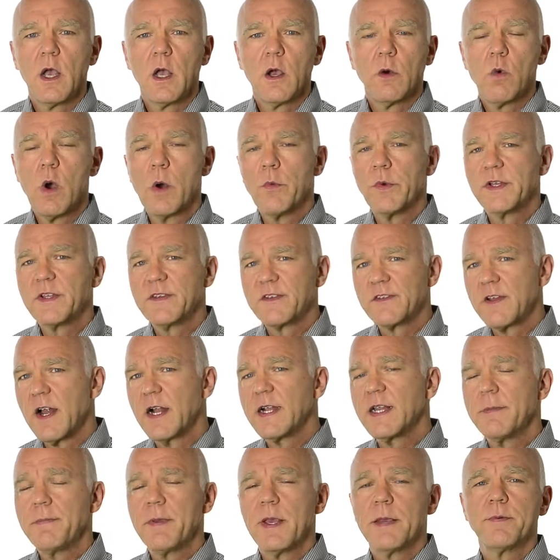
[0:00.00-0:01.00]
When we
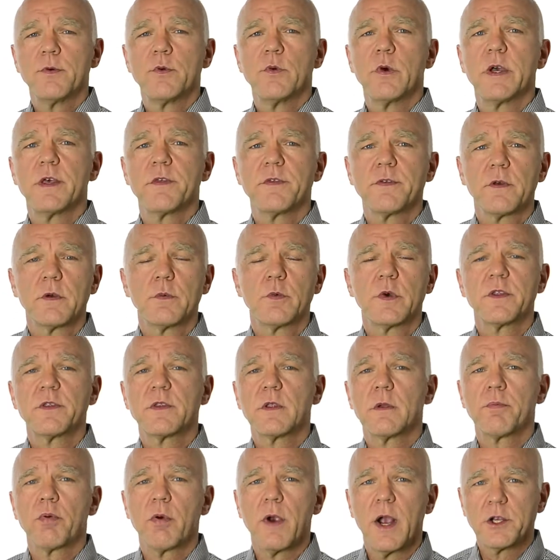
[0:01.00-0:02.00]
study people with, with
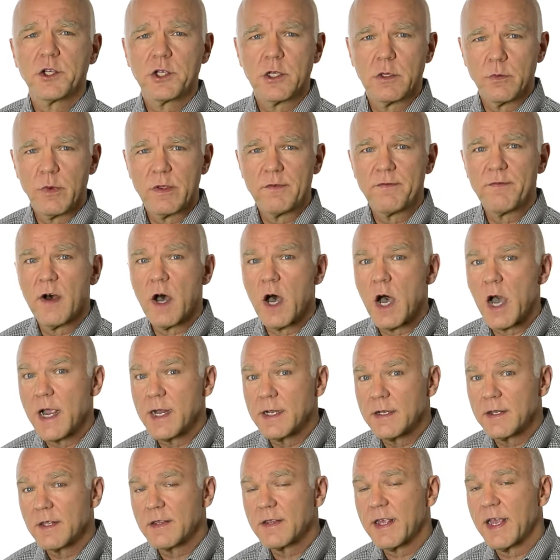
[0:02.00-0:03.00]
depression, we
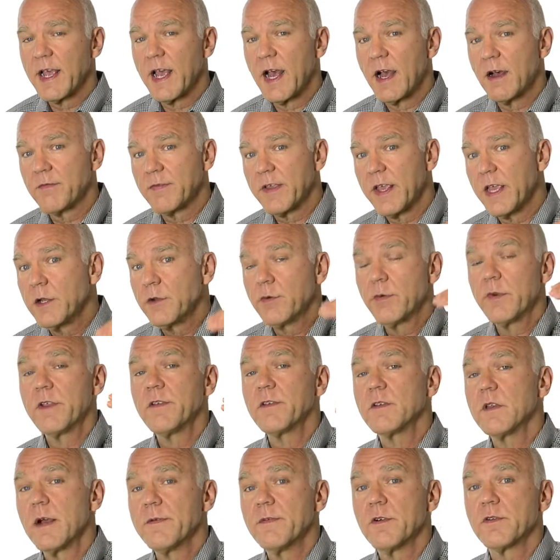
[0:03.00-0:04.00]
find that they have
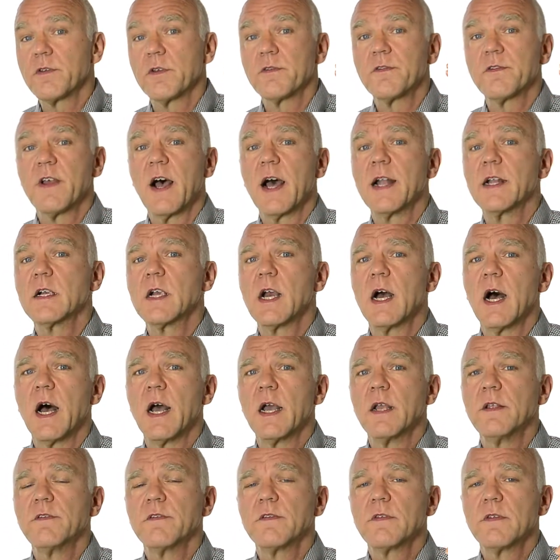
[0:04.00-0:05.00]
increased levels of
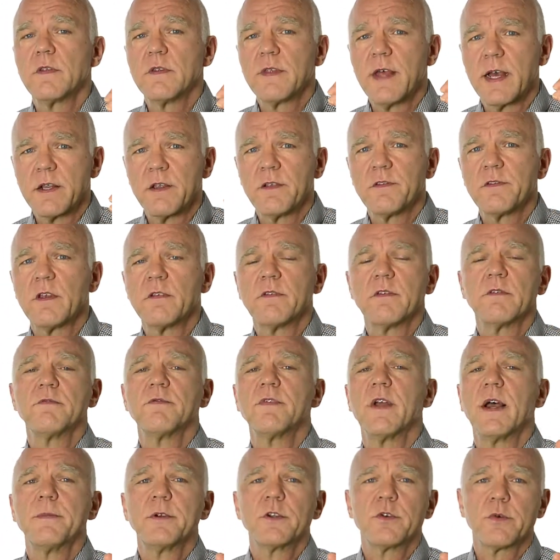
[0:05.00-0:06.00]
cytokines, that is, these
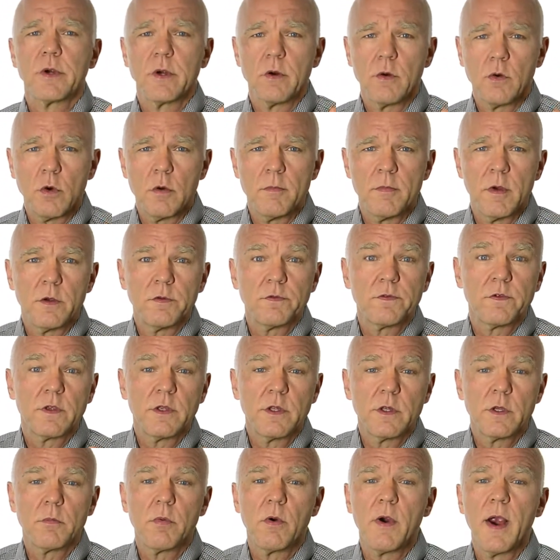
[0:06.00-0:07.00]
inflammatory hormones,
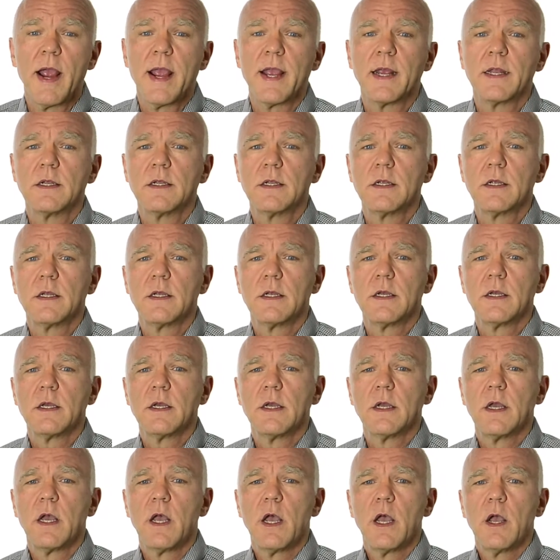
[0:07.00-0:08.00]
in their brain.
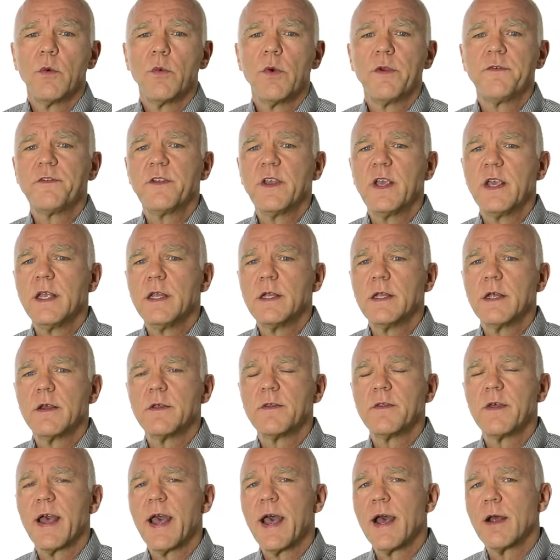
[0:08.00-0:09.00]
We've
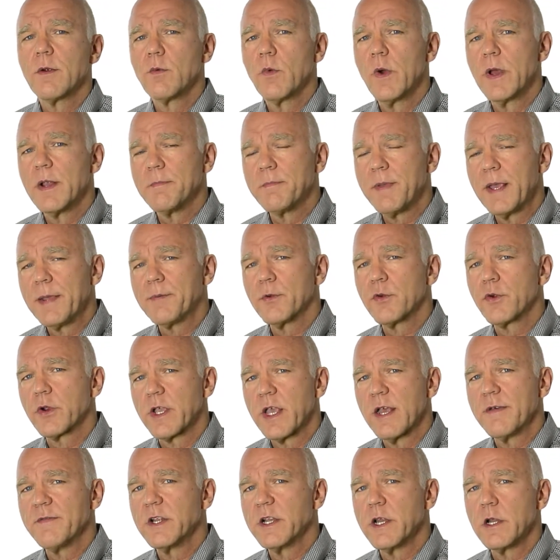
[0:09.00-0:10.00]
seen that when people are
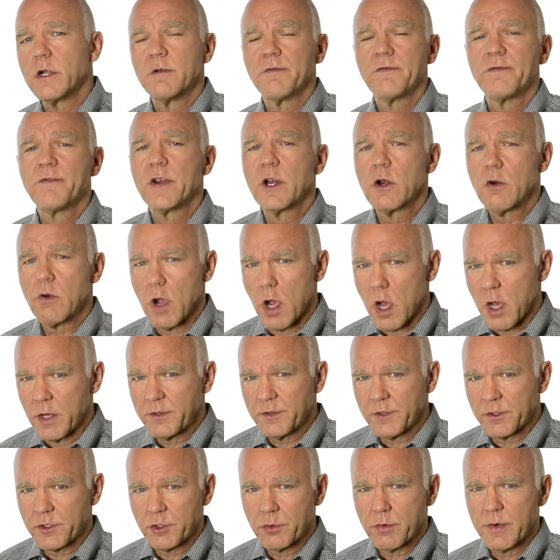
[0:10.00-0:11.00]
given
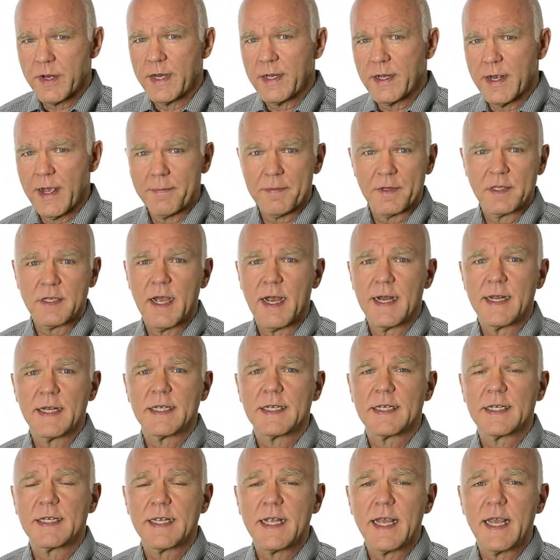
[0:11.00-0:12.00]
interferon to treat
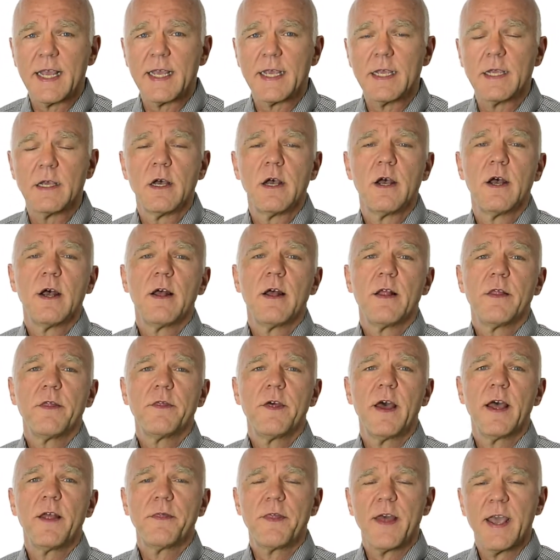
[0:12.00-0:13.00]
hepatitis C,
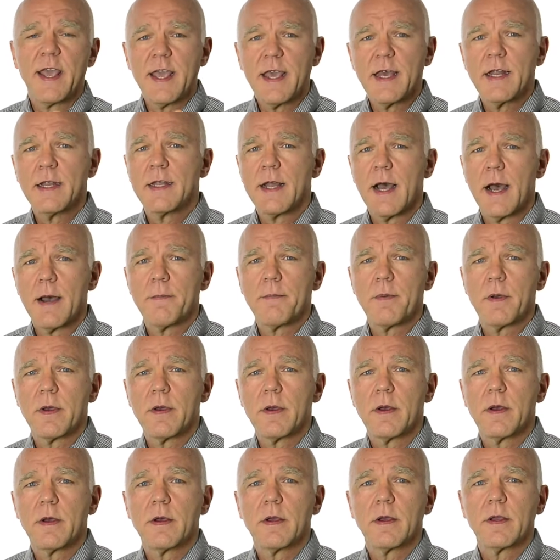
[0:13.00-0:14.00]
that they end
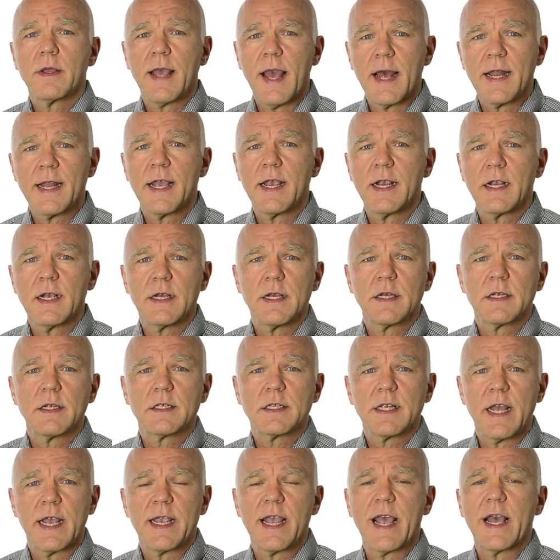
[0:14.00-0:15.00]
up getting
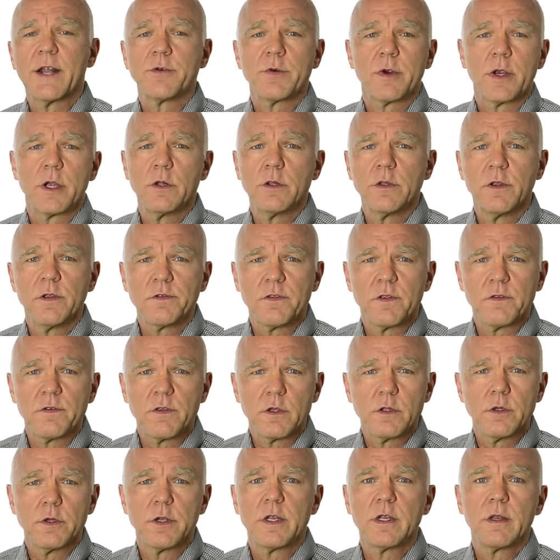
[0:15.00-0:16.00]
psychiatric illnesses,
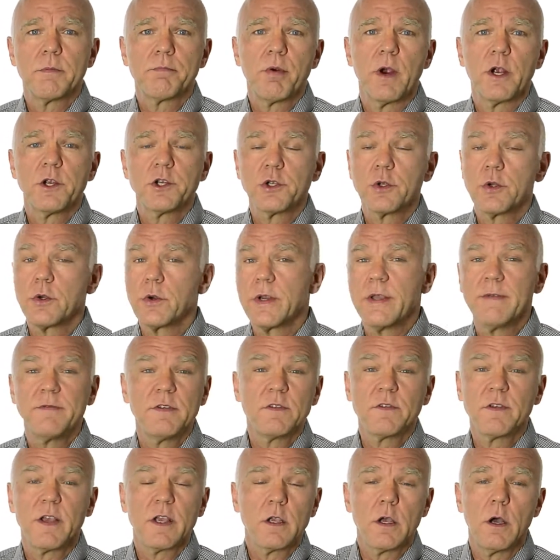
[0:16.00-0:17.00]
including depression or
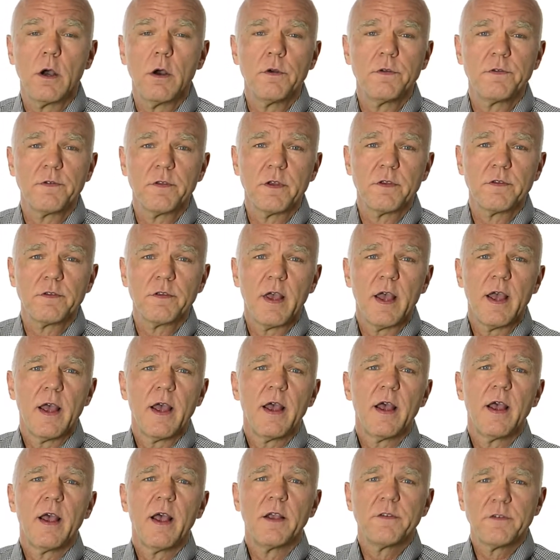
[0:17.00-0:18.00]
even psychosis,
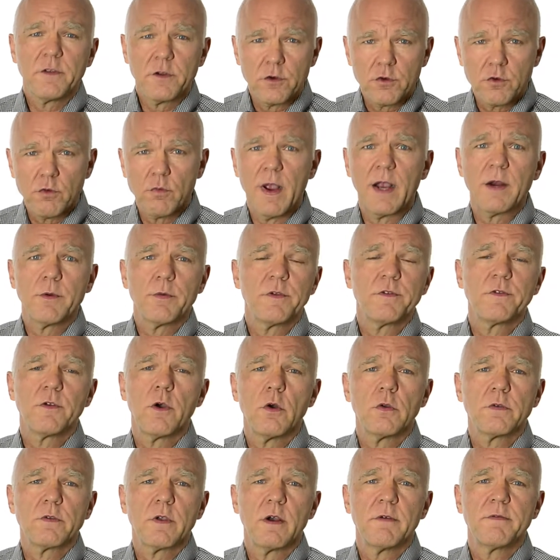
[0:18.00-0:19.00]
as a direct
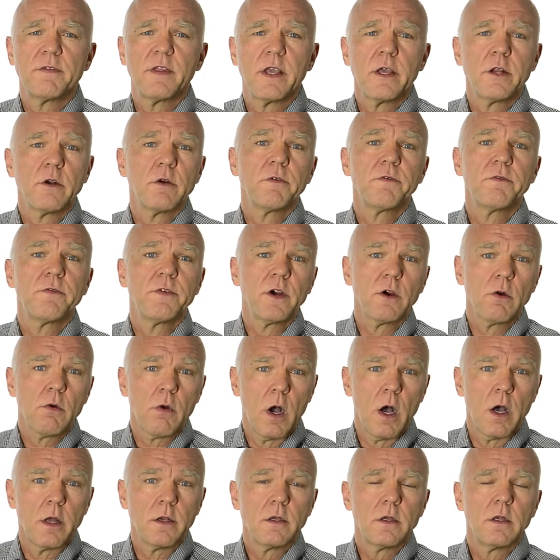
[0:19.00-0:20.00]
result of the
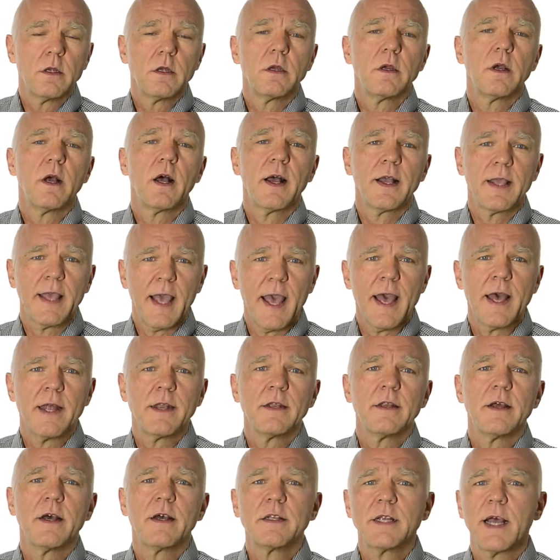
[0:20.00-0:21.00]
interferon,
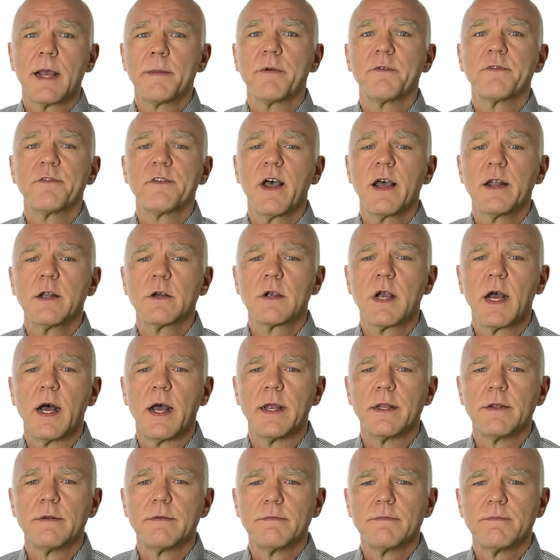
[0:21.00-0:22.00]
again, a type of
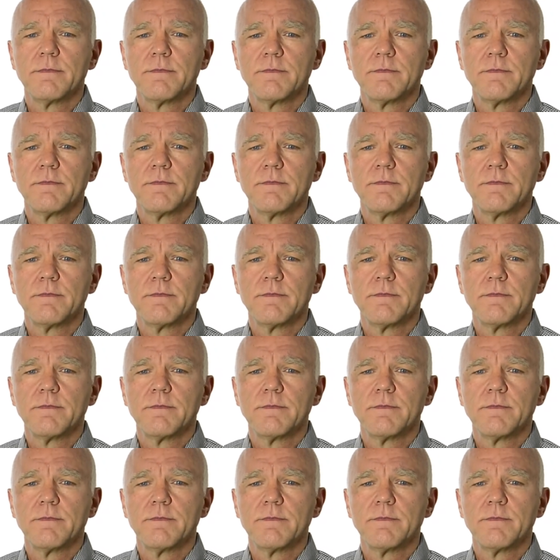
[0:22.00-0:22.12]
cytokine.